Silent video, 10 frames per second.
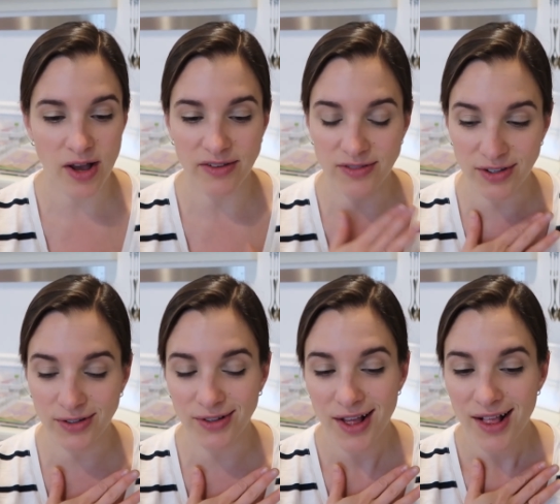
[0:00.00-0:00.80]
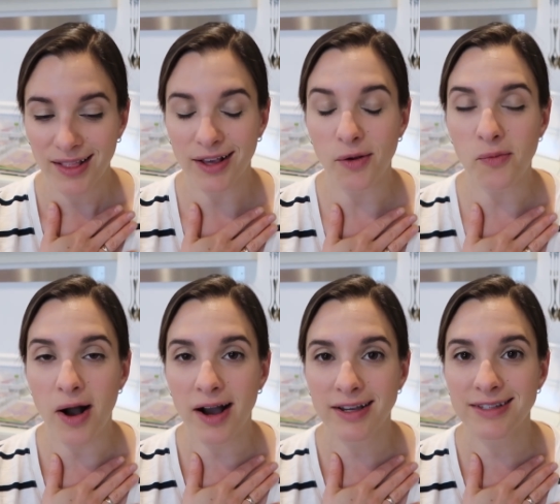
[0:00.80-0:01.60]
I feel like
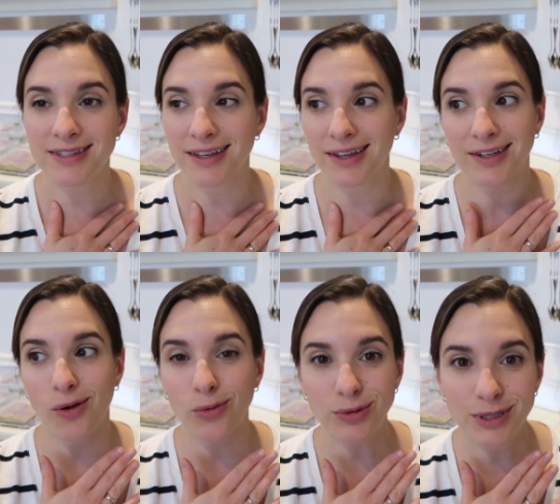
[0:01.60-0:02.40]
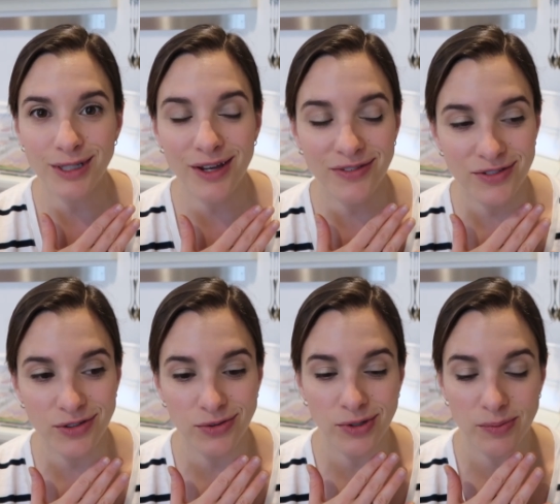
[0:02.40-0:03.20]
wise and old enough
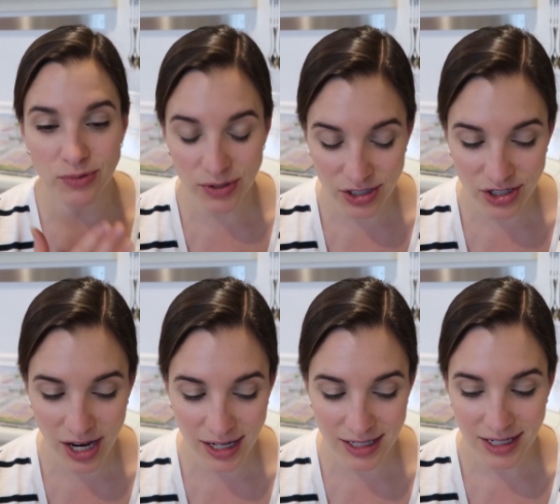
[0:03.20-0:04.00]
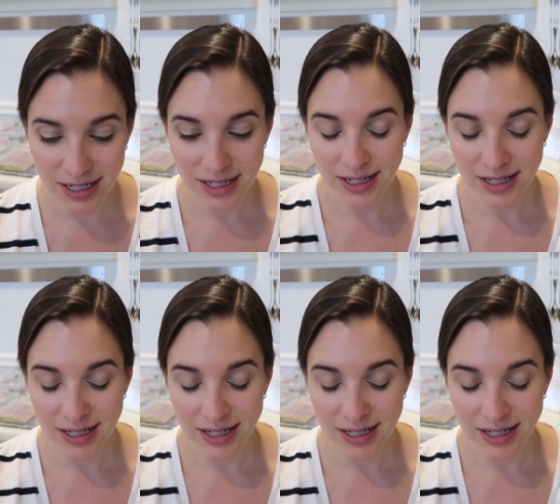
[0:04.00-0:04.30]
to appreciate